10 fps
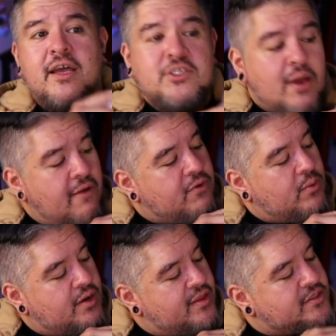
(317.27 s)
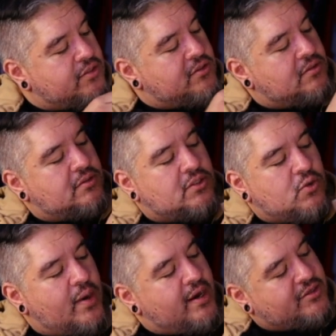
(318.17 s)
And so every one of these little
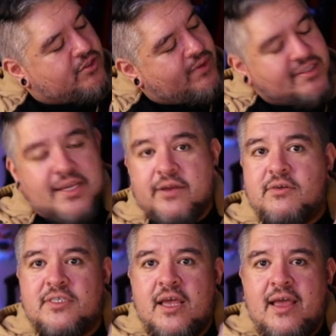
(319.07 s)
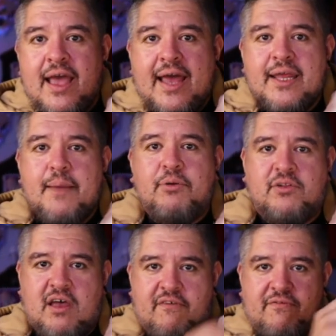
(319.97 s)
squares and rectangles had to get pulled
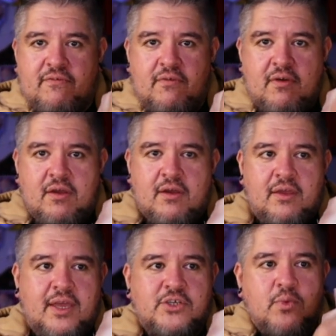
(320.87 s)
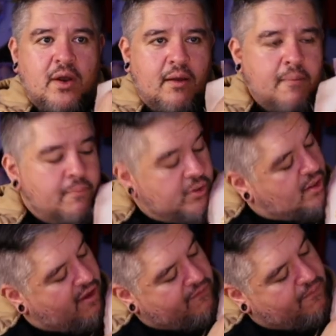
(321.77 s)
off. Each one, pull
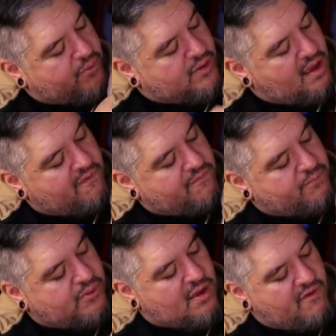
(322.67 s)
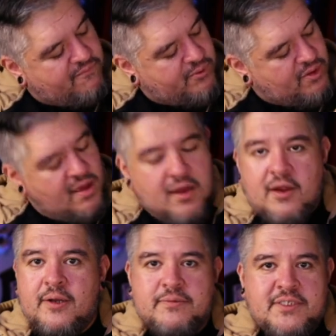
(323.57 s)
off, pull off, pull off, pull,
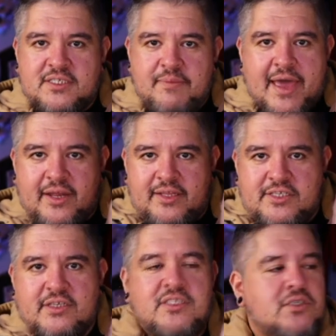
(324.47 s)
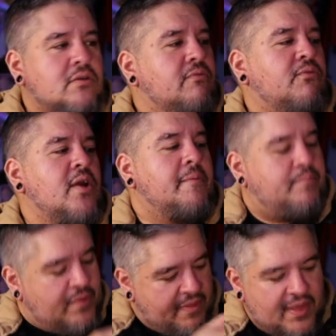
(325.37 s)
systematically till it's free.
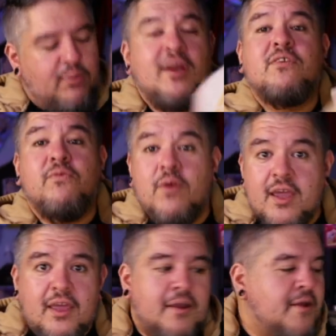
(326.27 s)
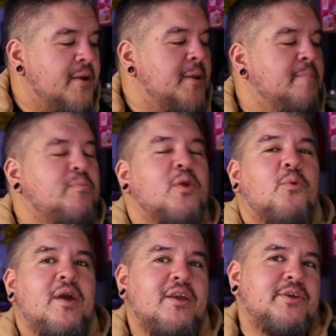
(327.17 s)
And then when it's free,
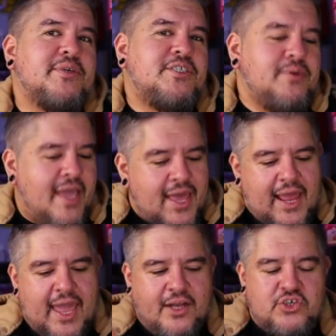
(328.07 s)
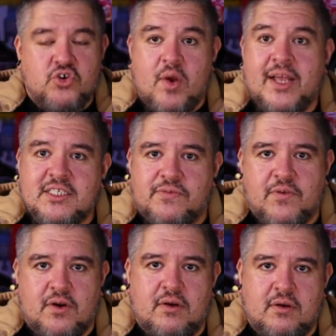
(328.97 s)
what you do is you get a
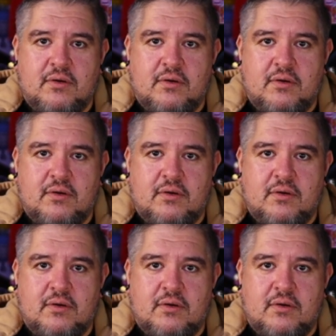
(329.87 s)
transfer